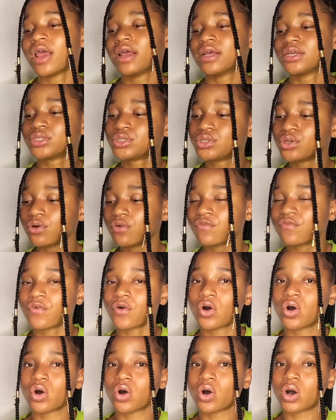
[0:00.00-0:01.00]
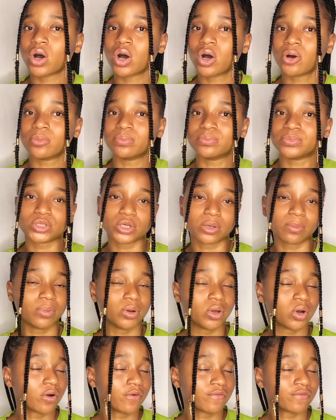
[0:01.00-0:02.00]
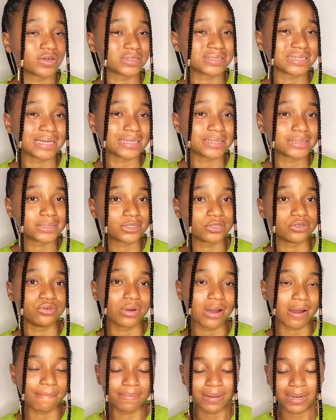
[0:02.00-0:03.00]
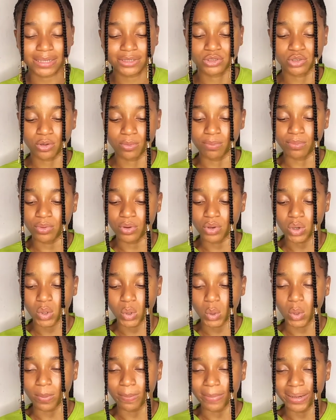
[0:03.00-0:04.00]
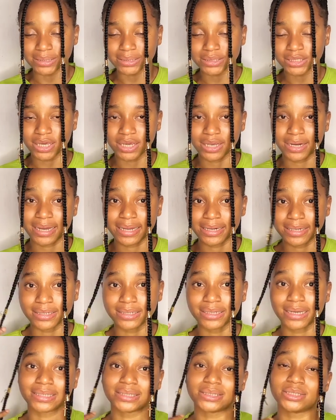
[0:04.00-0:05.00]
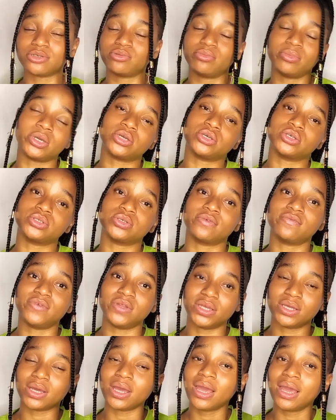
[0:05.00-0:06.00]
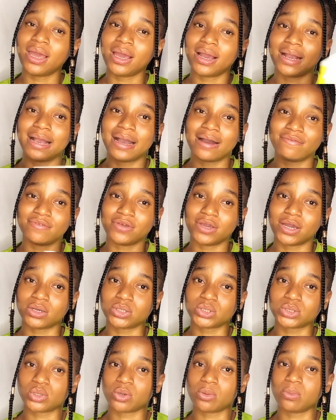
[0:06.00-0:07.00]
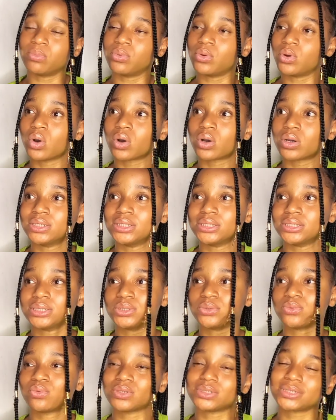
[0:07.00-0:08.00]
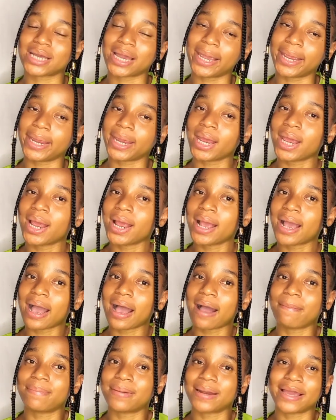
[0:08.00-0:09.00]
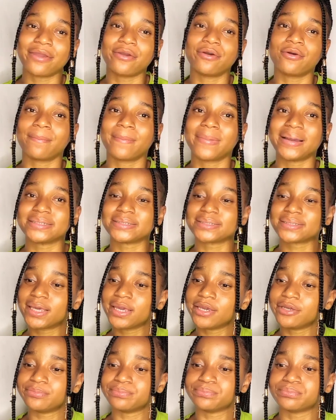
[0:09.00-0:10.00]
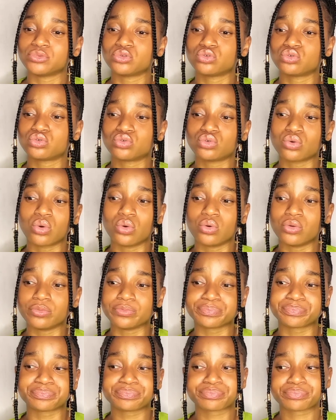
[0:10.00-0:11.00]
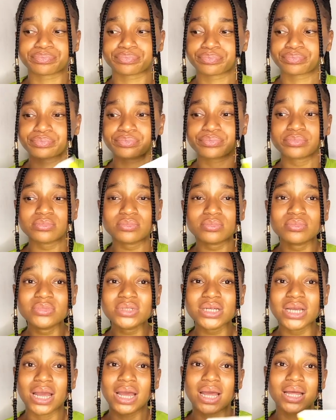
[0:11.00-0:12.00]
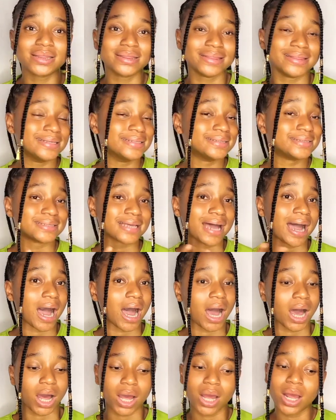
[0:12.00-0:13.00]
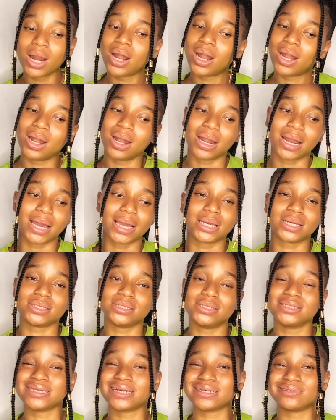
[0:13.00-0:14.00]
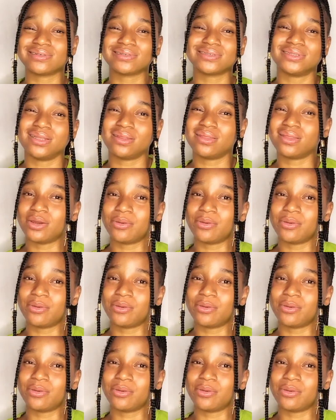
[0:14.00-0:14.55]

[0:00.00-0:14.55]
So for um sunblock, of course I still apply some block on my skin and I still make use of the Gavial sunblock. This is what I apply on my skin. So these are like these are just the three